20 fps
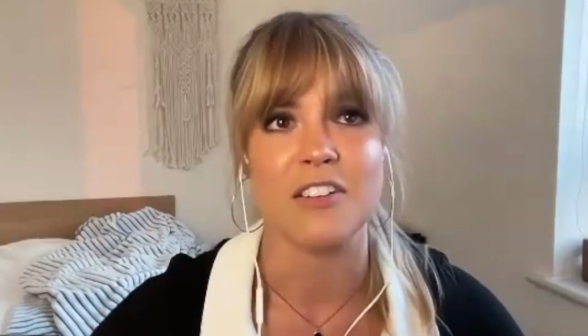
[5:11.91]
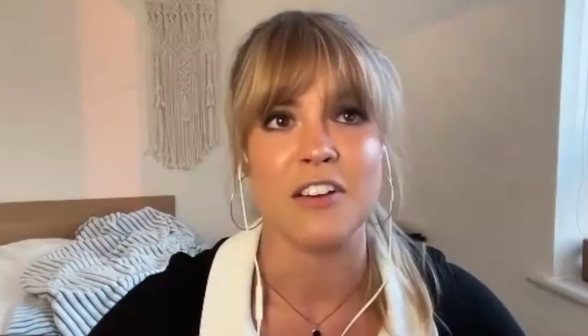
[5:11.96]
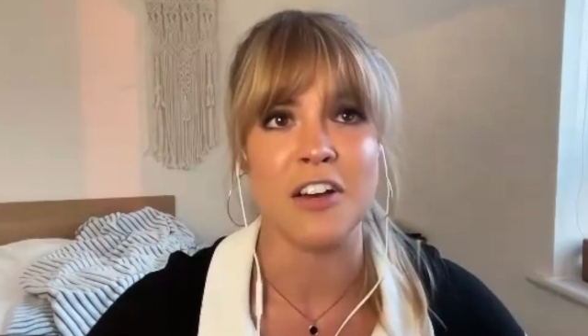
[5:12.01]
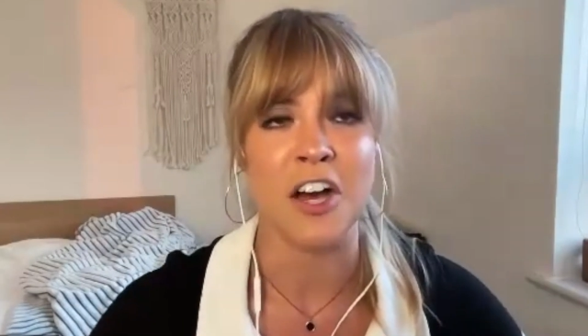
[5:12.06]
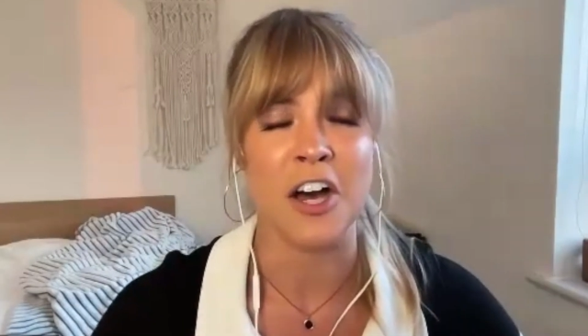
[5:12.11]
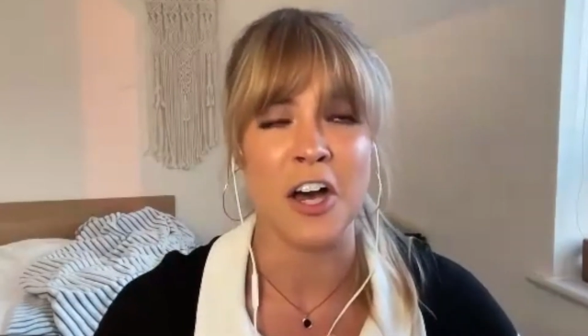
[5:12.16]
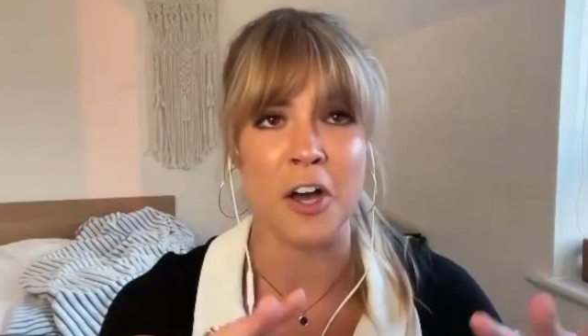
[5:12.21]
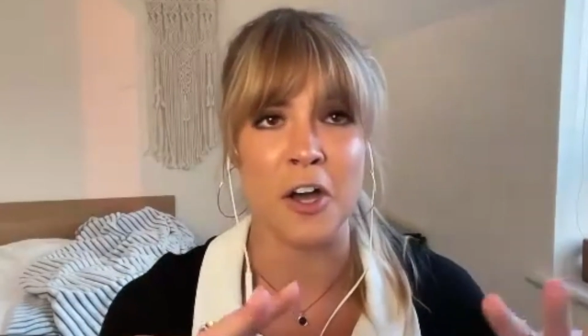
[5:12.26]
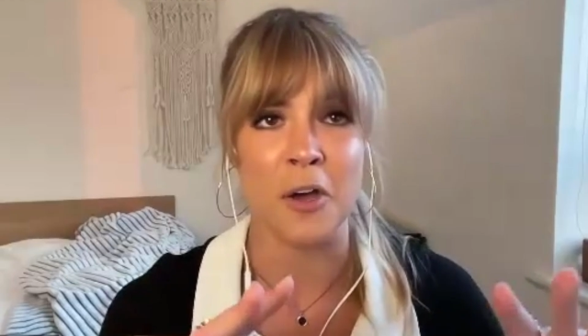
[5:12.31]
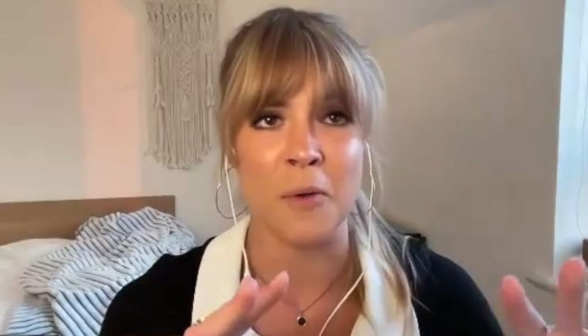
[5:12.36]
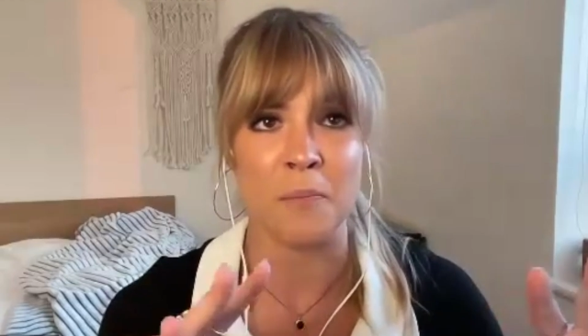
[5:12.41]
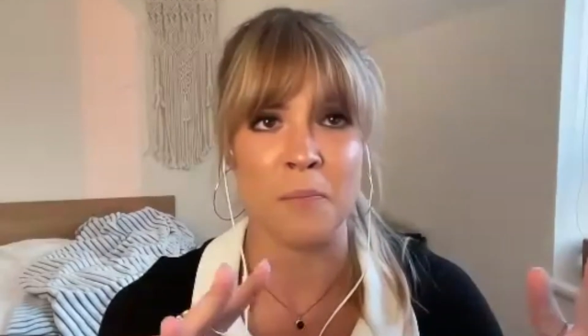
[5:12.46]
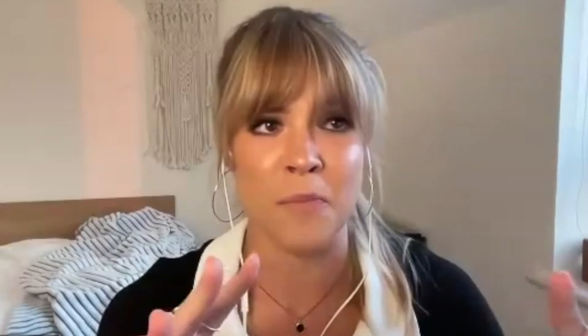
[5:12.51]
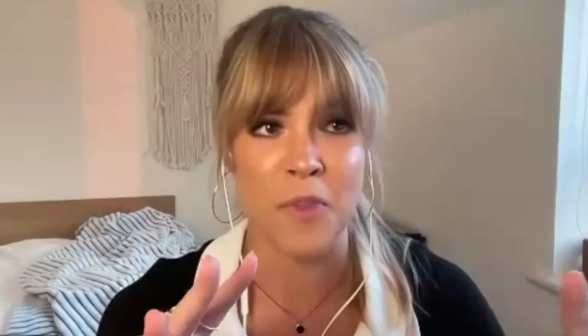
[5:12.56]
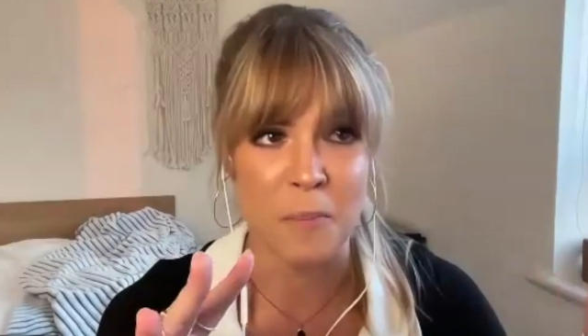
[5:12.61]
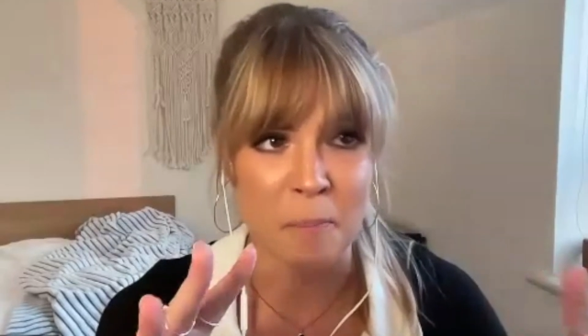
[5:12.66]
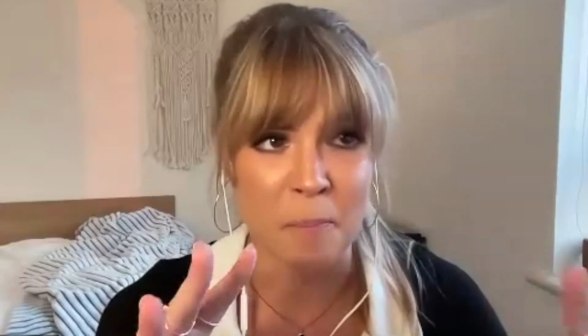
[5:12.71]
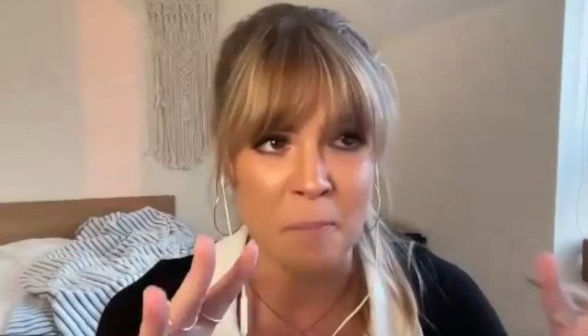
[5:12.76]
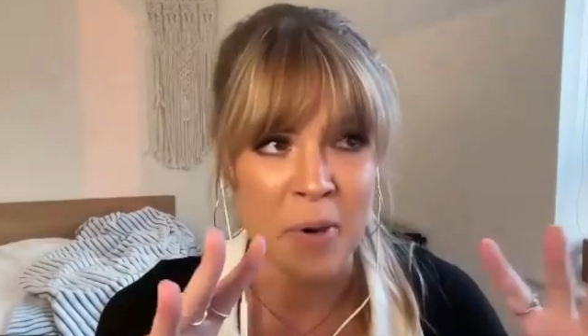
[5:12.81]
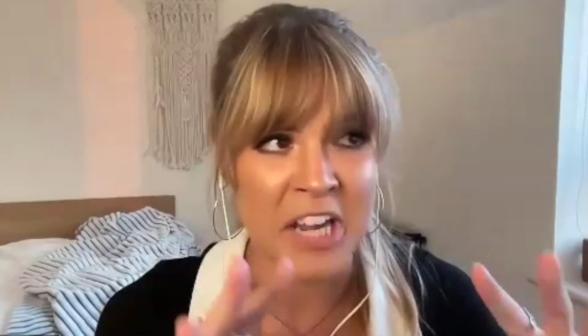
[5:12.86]

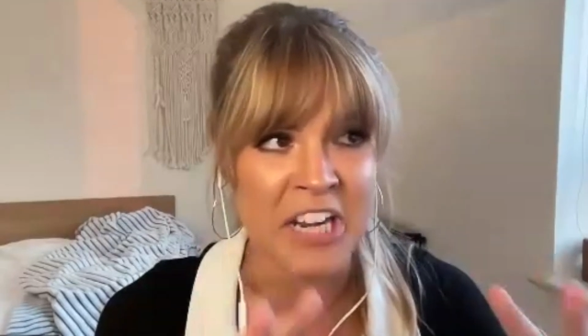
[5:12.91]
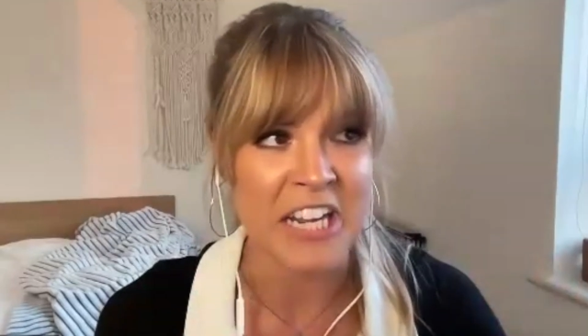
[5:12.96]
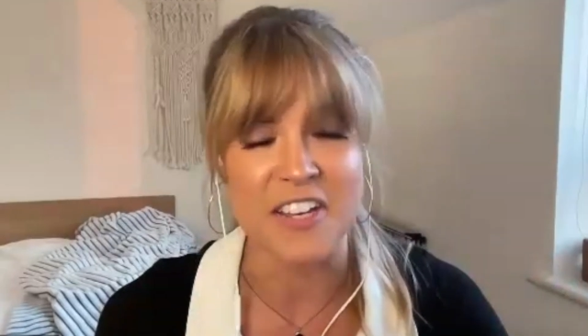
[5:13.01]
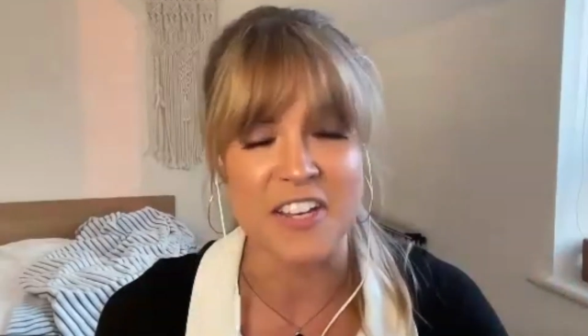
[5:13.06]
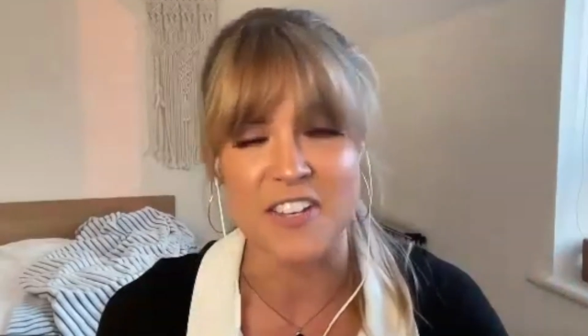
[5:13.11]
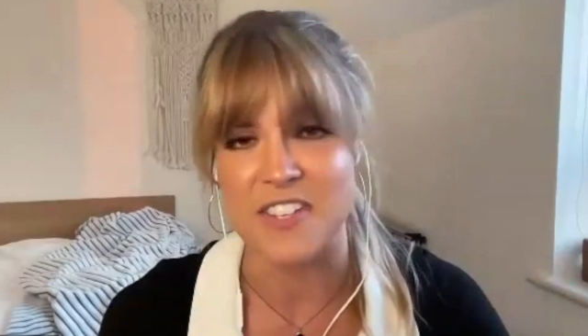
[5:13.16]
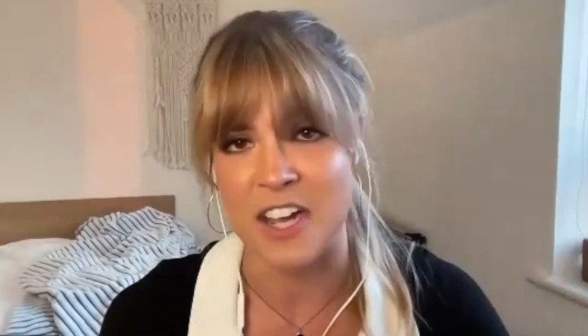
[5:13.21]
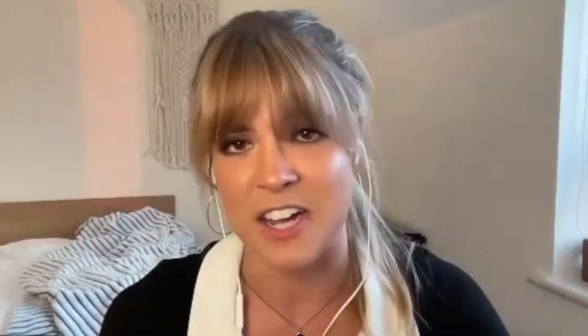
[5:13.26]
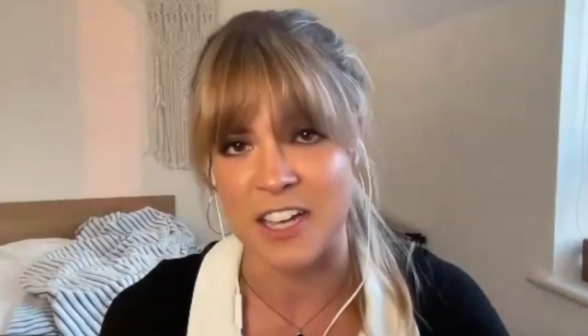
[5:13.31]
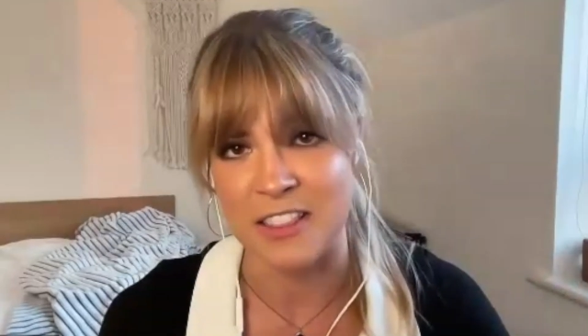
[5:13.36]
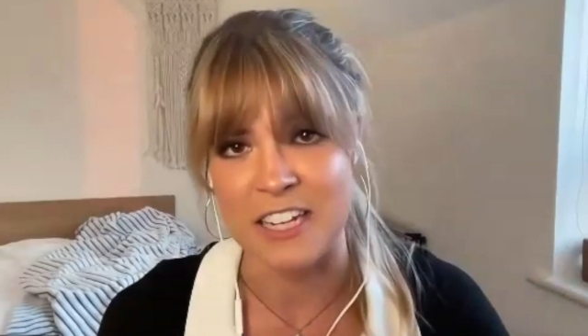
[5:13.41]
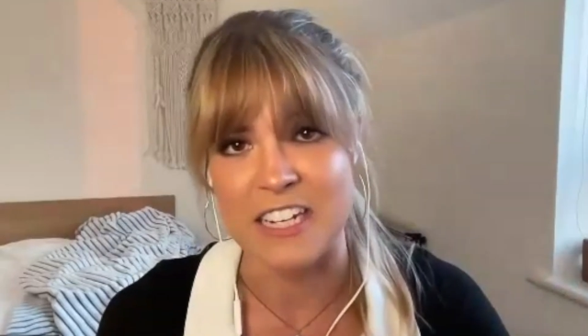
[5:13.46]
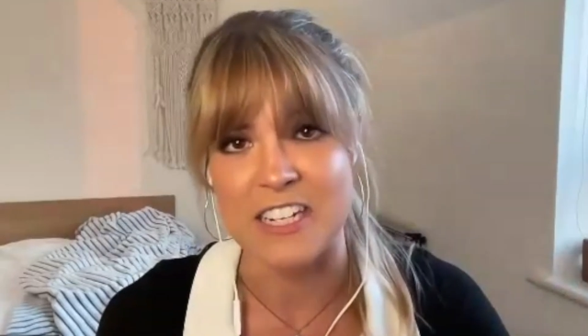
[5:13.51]
Money aside,